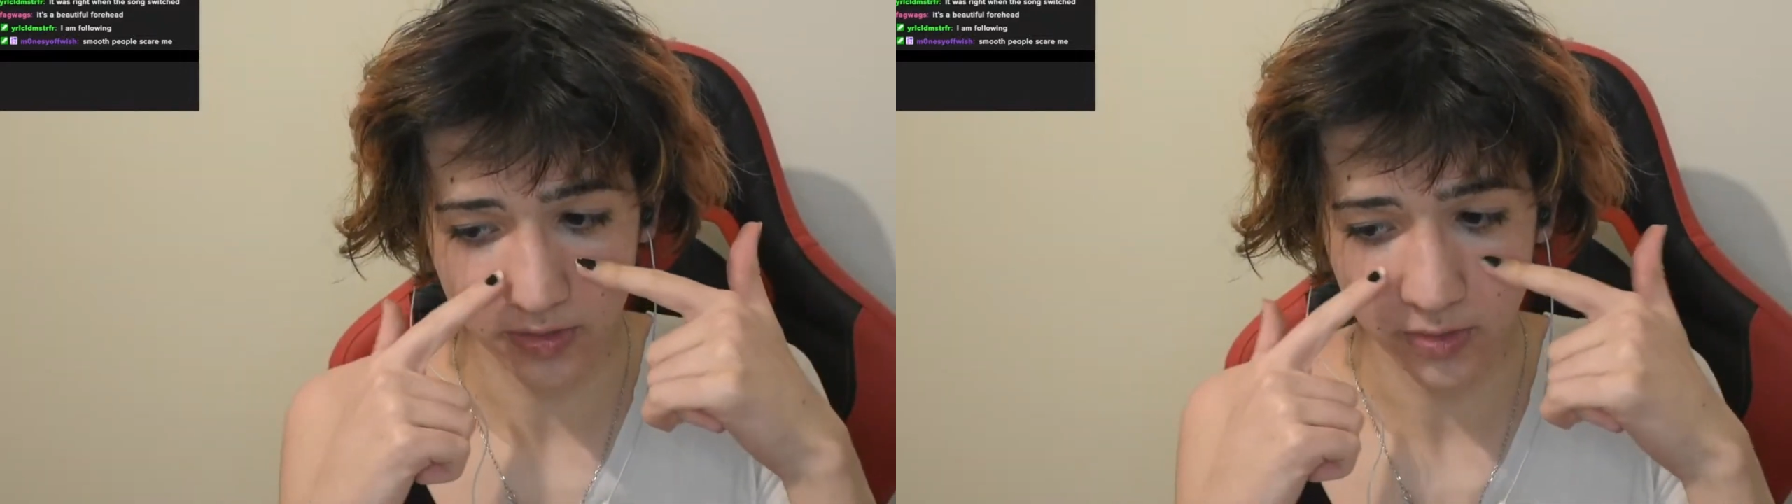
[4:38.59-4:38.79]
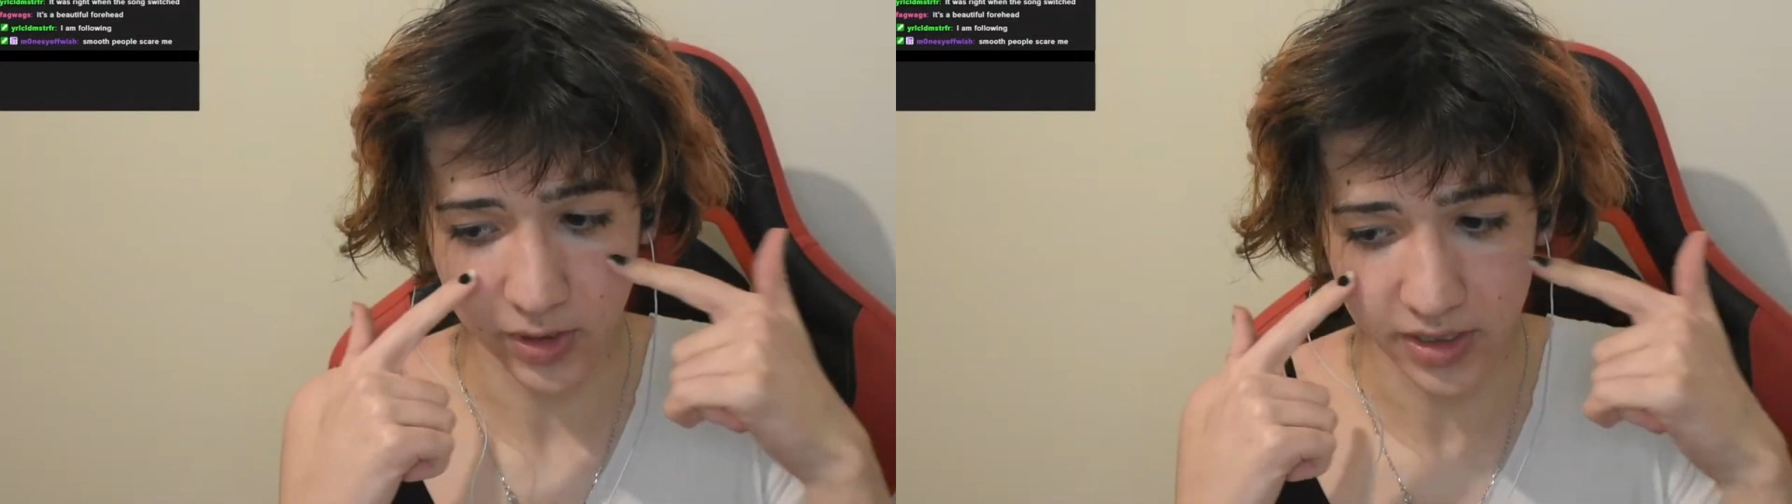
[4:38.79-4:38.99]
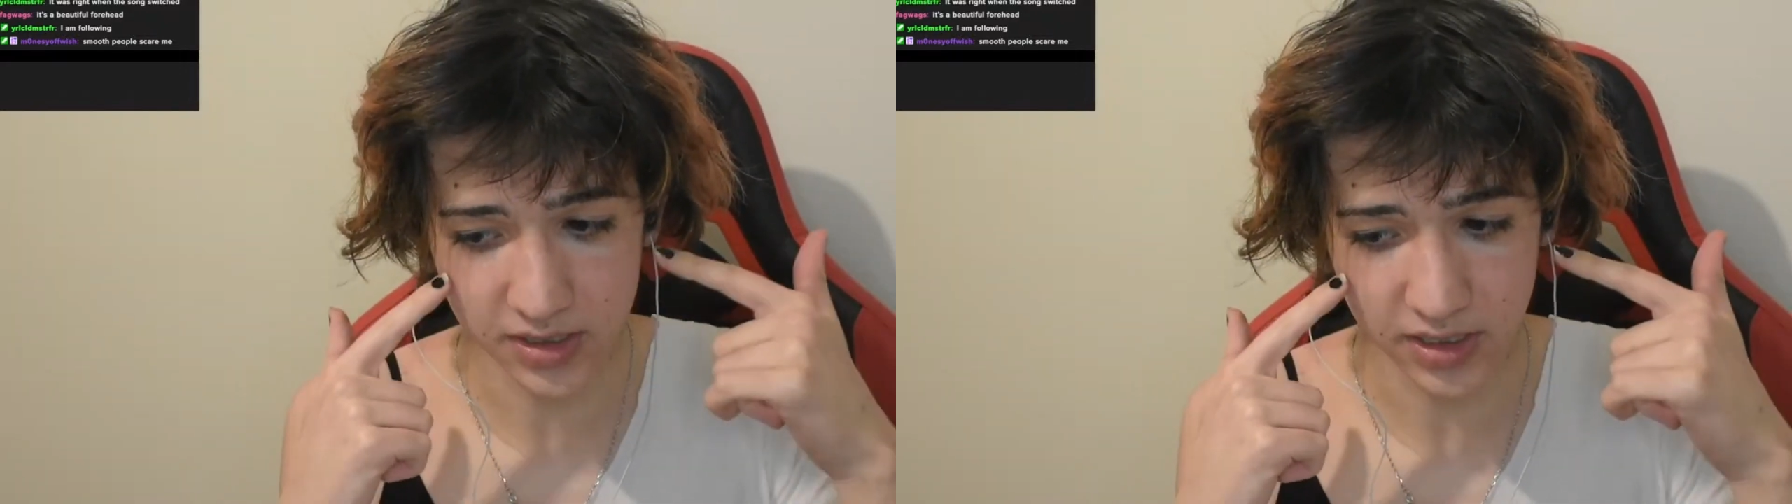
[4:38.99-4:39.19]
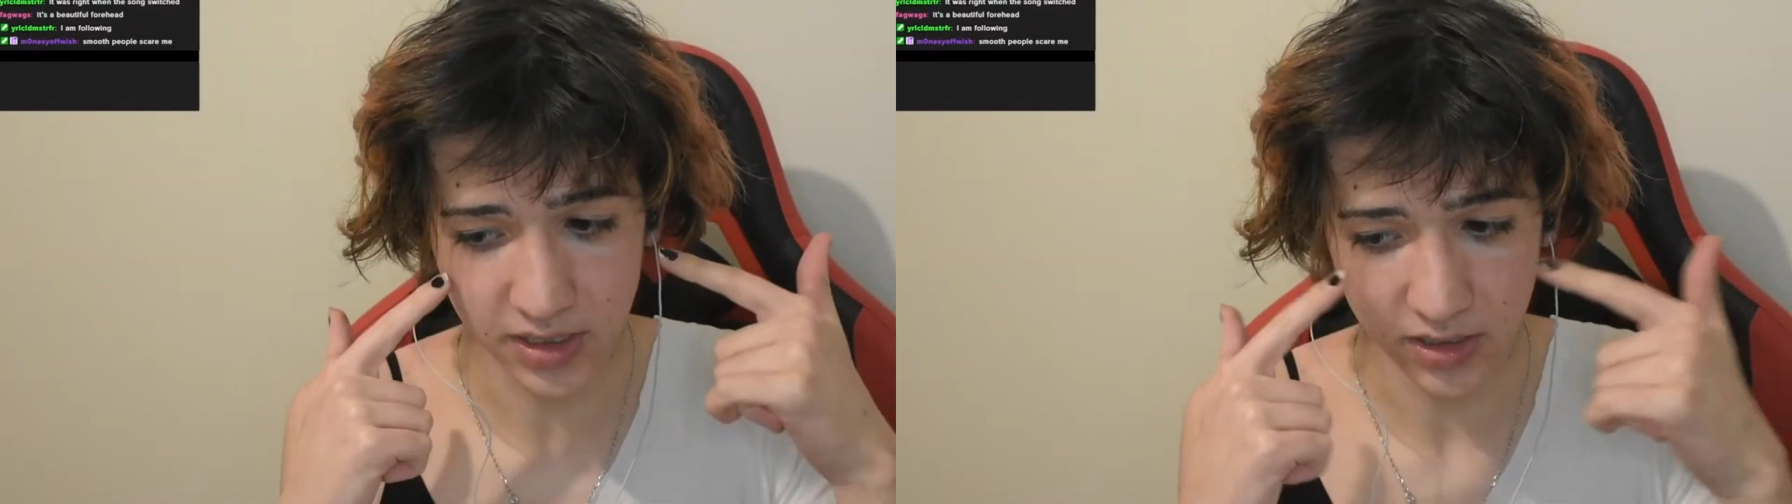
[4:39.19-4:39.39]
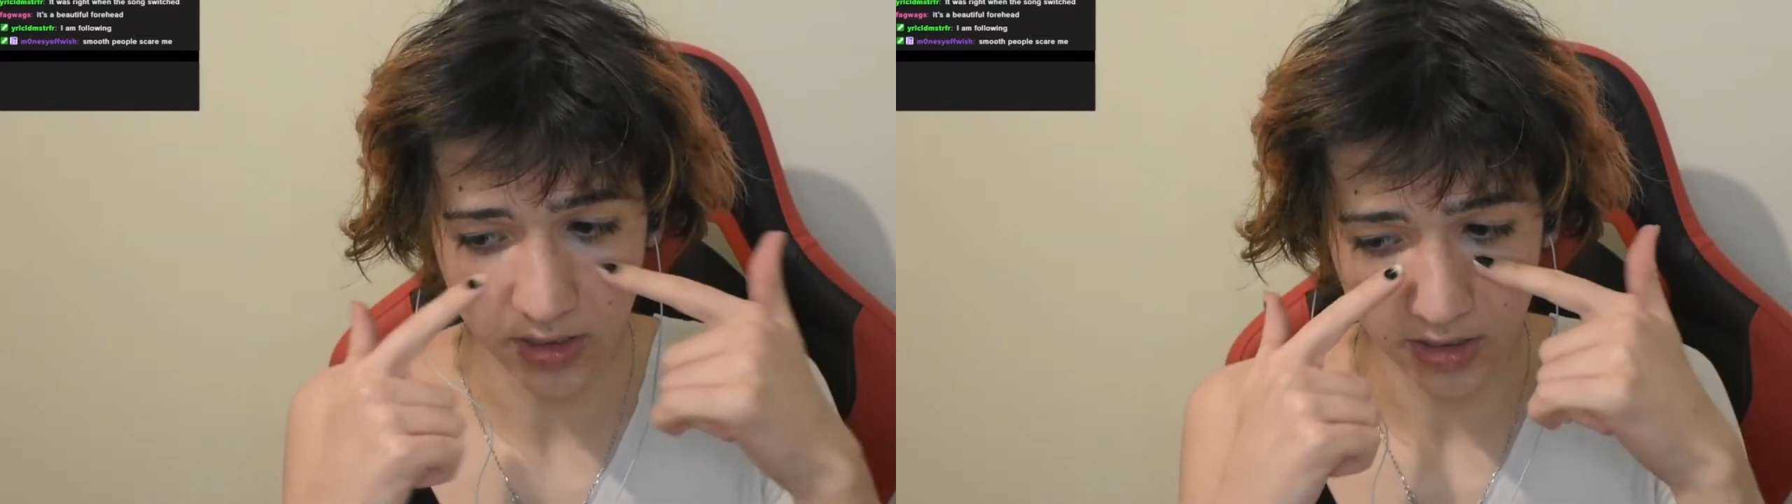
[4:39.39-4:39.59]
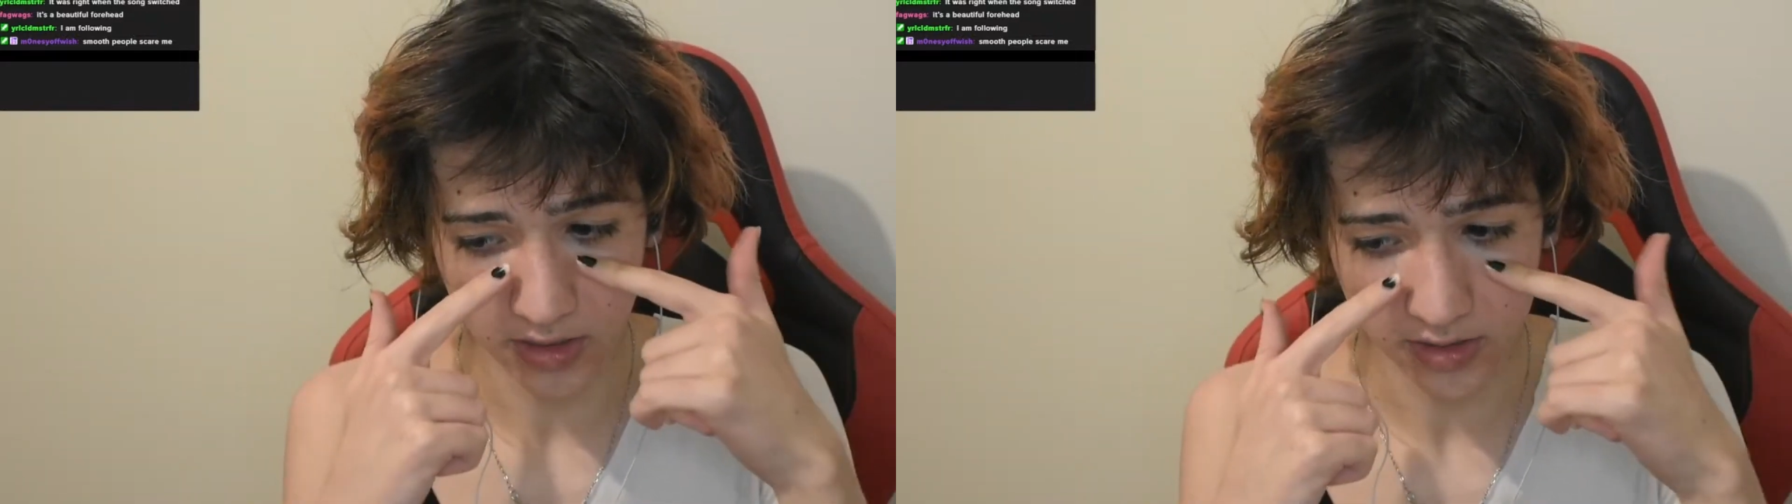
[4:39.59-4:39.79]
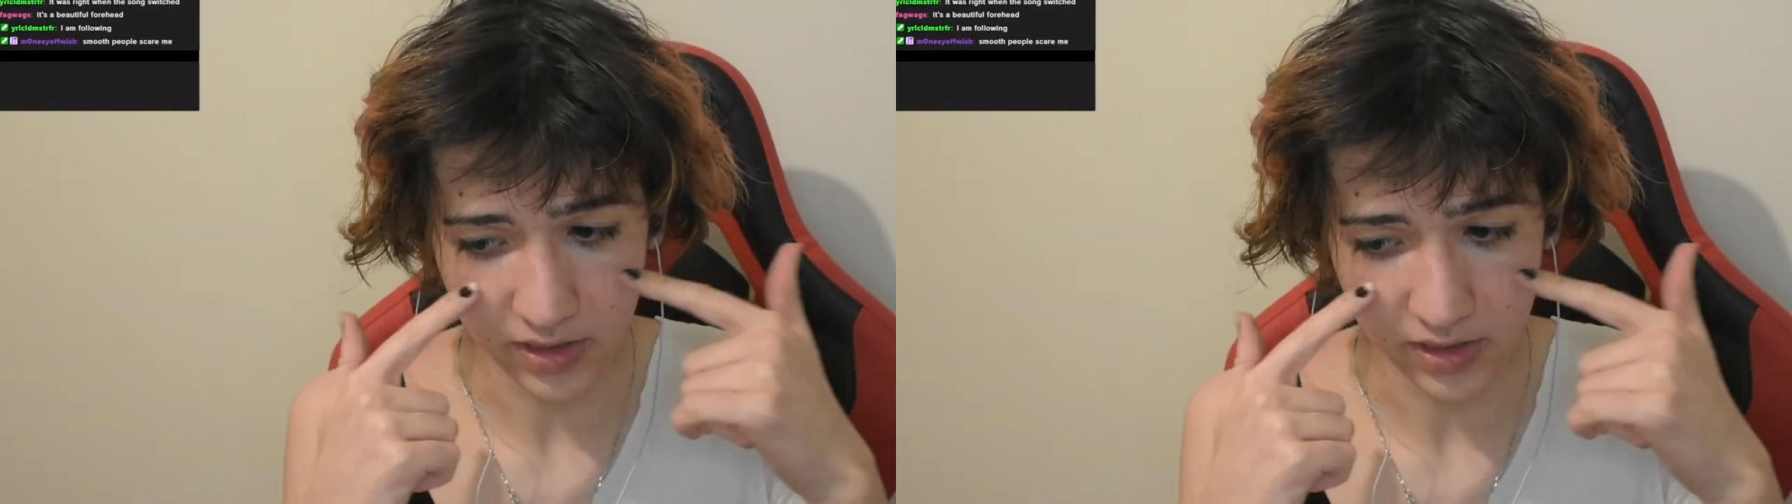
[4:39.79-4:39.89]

really see the